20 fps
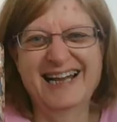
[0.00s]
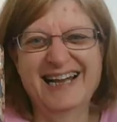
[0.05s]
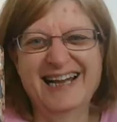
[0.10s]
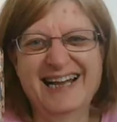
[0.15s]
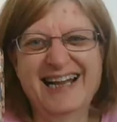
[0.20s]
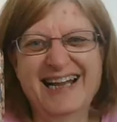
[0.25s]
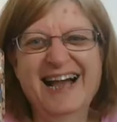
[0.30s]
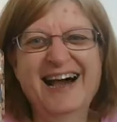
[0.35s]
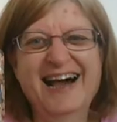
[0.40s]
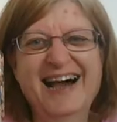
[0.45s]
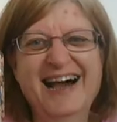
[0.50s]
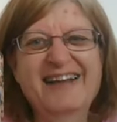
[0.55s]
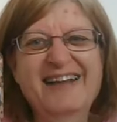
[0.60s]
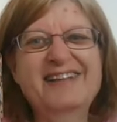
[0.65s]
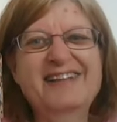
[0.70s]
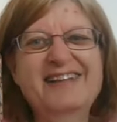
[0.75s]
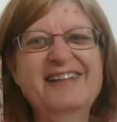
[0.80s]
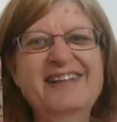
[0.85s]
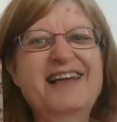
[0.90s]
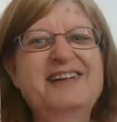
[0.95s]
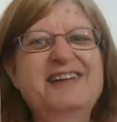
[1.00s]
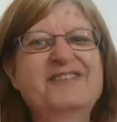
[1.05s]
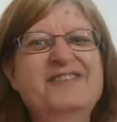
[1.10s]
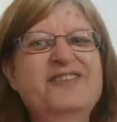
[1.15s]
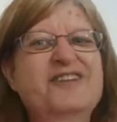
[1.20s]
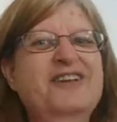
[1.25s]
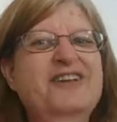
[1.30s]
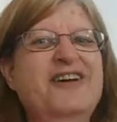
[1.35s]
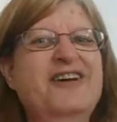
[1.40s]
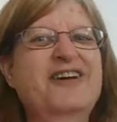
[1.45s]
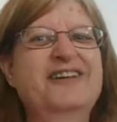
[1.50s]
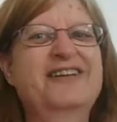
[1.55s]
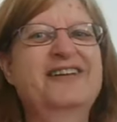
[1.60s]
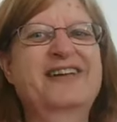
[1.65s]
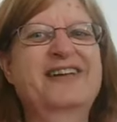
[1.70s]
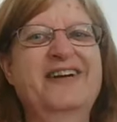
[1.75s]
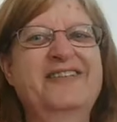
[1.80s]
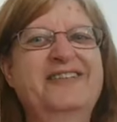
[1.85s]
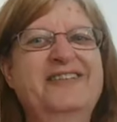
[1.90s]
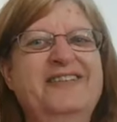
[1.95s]
I think there's eight of us going to go
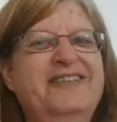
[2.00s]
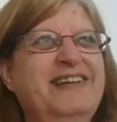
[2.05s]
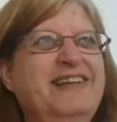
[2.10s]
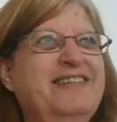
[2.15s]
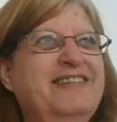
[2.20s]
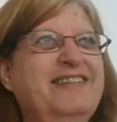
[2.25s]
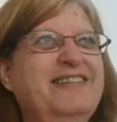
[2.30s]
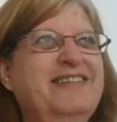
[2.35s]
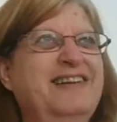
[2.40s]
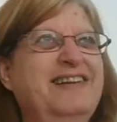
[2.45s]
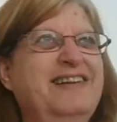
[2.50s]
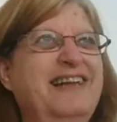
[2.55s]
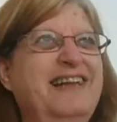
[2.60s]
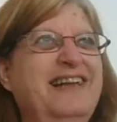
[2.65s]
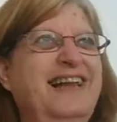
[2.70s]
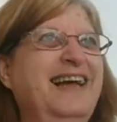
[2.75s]
to Disney.